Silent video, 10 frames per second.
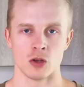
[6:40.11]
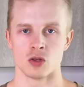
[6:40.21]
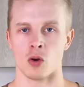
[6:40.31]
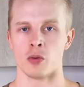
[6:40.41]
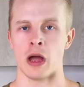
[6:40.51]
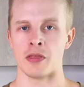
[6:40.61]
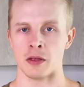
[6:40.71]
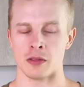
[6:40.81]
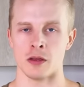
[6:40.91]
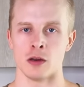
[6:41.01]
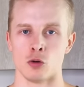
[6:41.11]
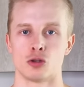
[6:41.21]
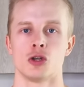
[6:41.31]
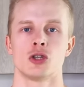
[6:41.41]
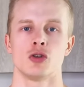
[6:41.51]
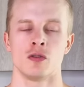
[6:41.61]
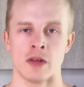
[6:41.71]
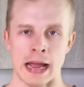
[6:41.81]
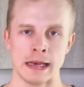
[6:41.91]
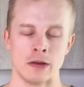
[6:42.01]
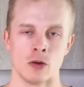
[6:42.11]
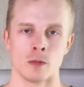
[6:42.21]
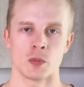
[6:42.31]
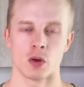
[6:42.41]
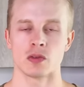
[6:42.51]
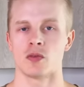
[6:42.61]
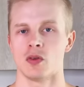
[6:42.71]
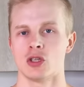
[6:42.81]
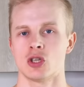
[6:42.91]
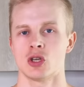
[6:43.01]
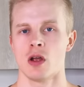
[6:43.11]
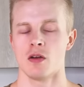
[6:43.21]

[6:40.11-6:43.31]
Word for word: So I think the nutritional value of the fish